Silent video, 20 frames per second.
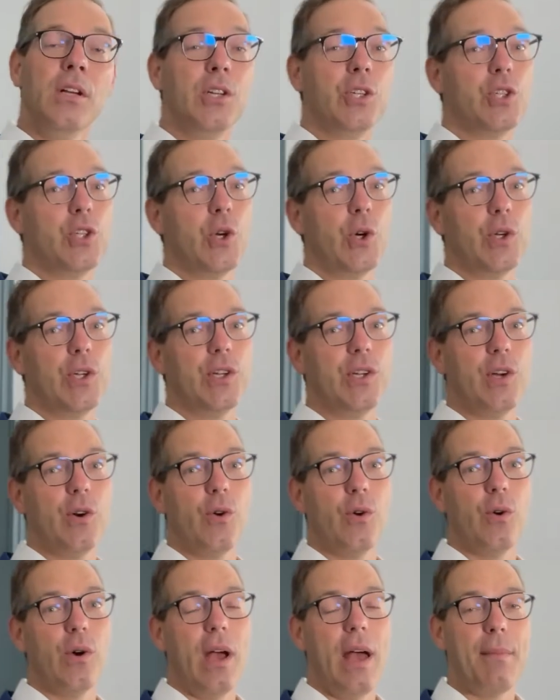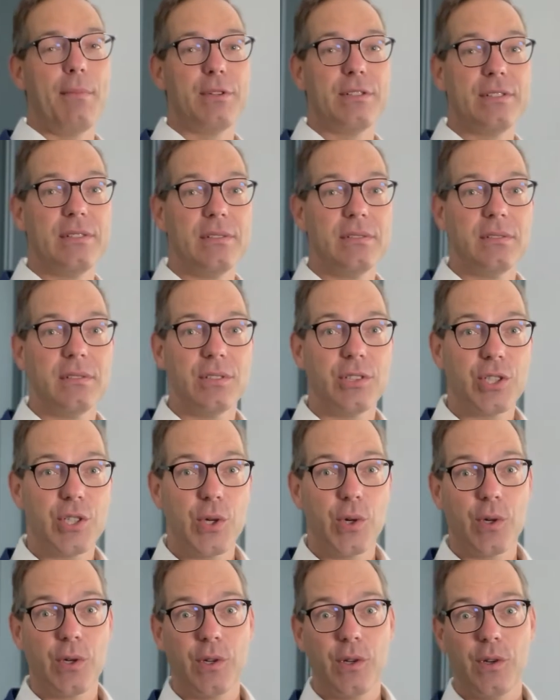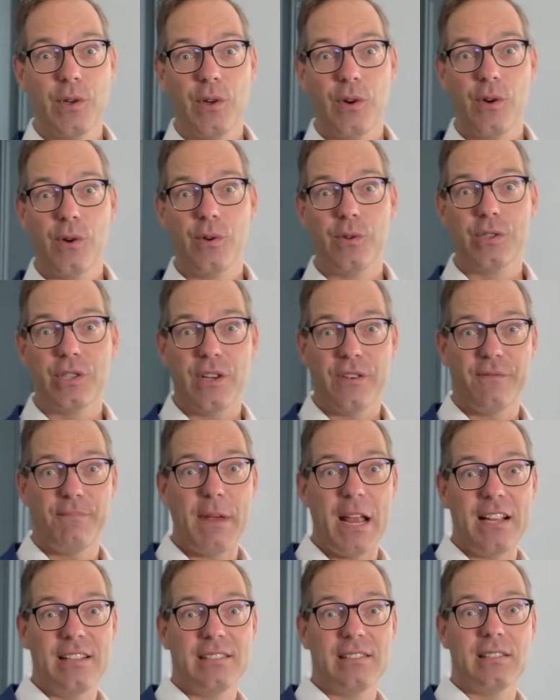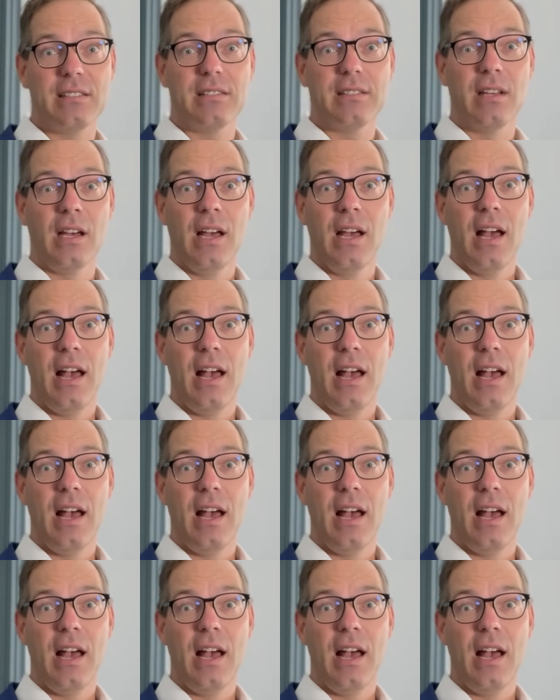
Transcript: Sure, you know Amazon. Sure, you know Jeff Bezos.